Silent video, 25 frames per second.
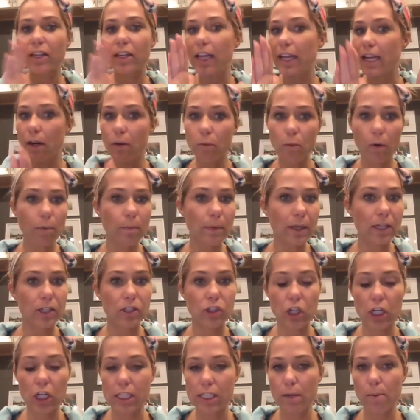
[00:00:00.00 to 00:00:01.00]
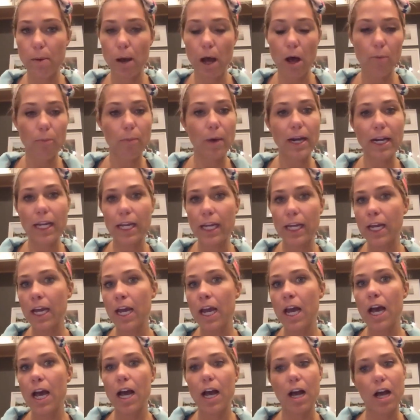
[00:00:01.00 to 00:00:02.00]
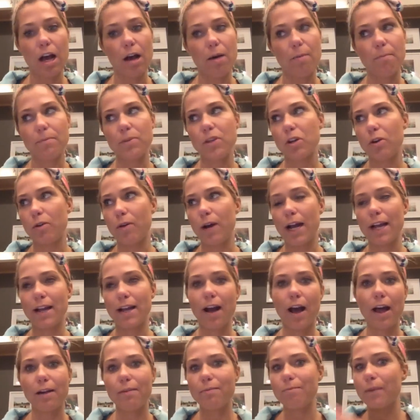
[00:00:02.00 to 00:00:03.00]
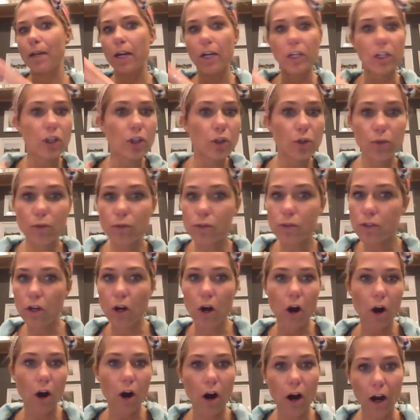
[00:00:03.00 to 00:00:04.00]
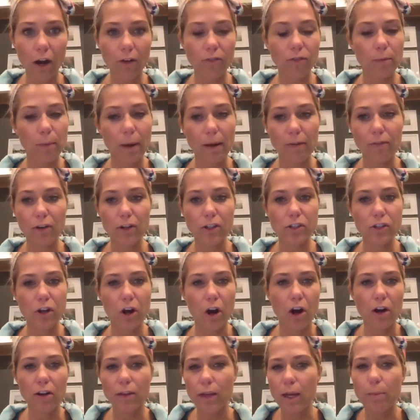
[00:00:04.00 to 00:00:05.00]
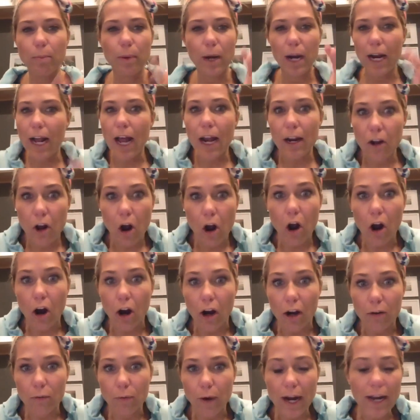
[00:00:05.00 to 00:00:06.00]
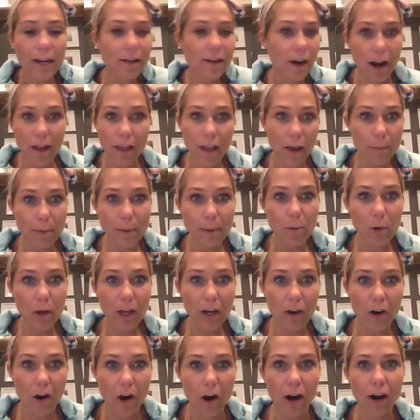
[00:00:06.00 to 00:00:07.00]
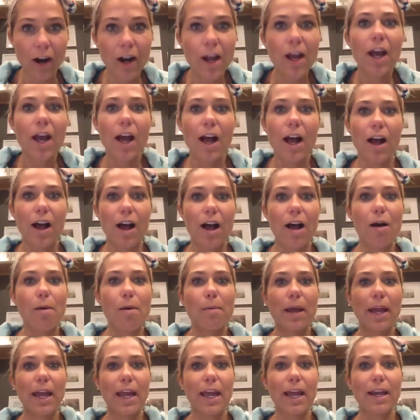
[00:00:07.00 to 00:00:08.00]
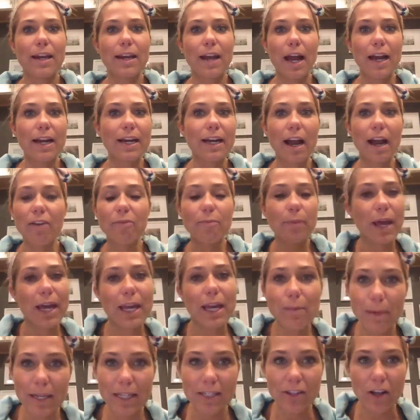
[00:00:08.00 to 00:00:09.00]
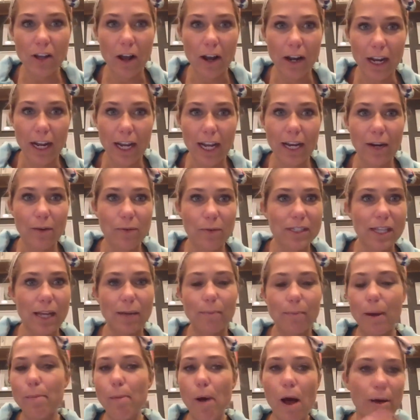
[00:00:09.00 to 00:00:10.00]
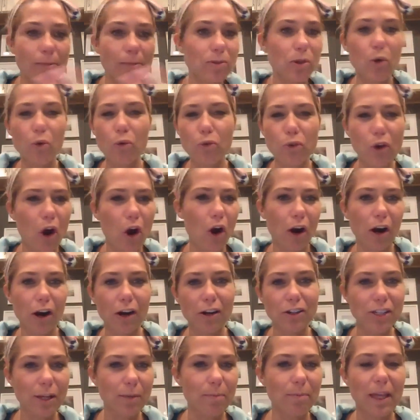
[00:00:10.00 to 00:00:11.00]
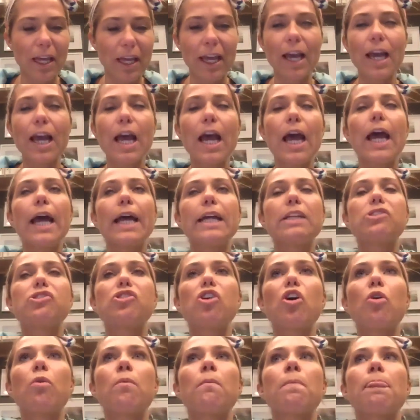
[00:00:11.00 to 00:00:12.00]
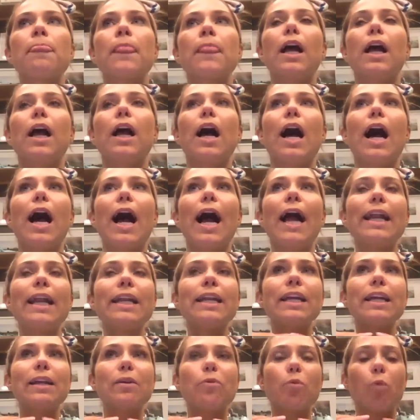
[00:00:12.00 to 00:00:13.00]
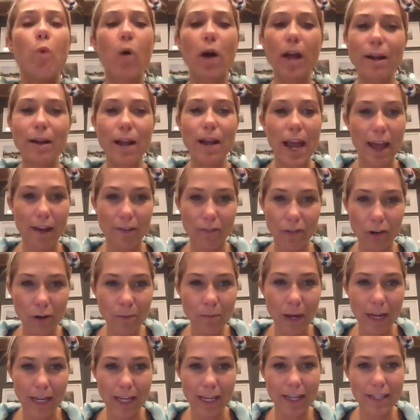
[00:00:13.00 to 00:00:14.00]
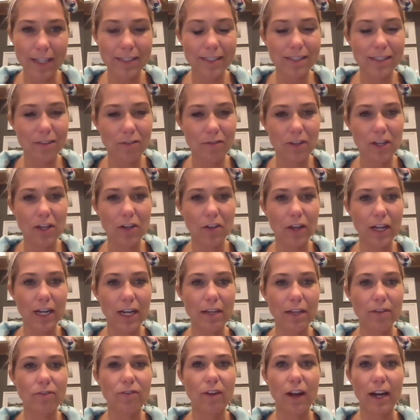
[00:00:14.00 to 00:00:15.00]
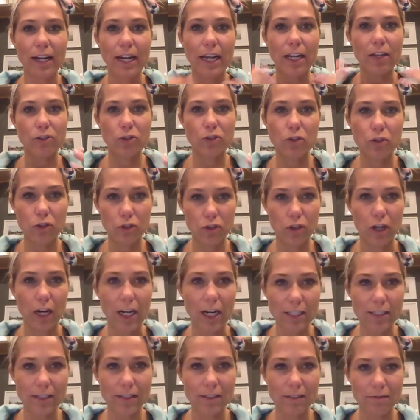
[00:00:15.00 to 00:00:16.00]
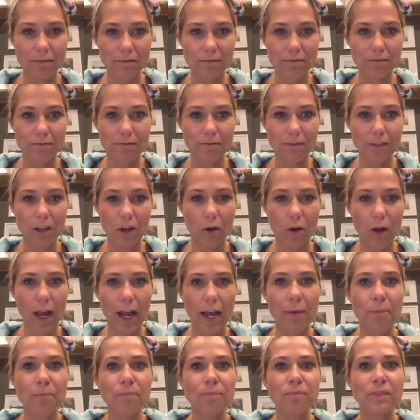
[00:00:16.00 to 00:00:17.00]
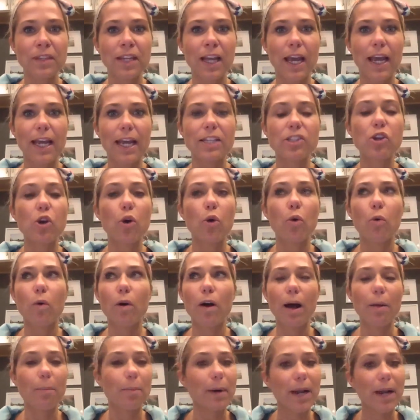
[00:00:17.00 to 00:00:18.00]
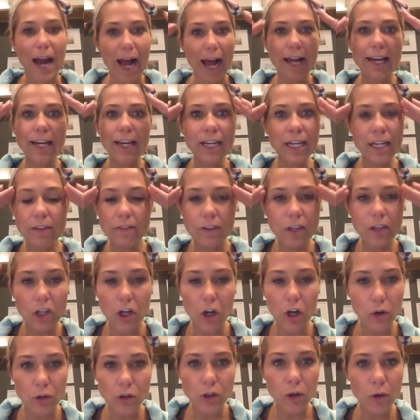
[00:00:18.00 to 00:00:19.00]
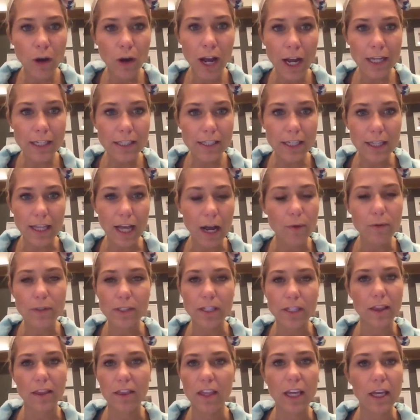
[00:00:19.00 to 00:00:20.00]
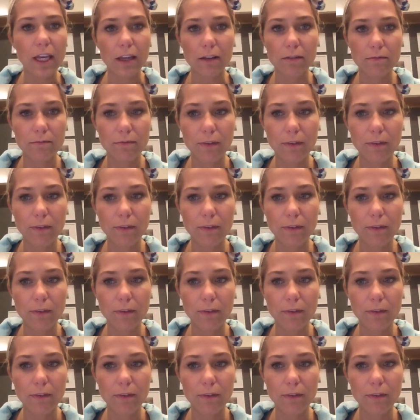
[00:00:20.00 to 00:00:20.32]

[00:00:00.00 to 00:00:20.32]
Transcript: They didn't want me to stress about money. I got a used car for my first car, but I got a car, right? Not a lot of people get a car. And I didn't have payments on it. And it was like my mom's old car or something. And so I didn't want ever my kids to feel any financial stress. Okay. And so, but I didn't even know, you guys, that was a thing.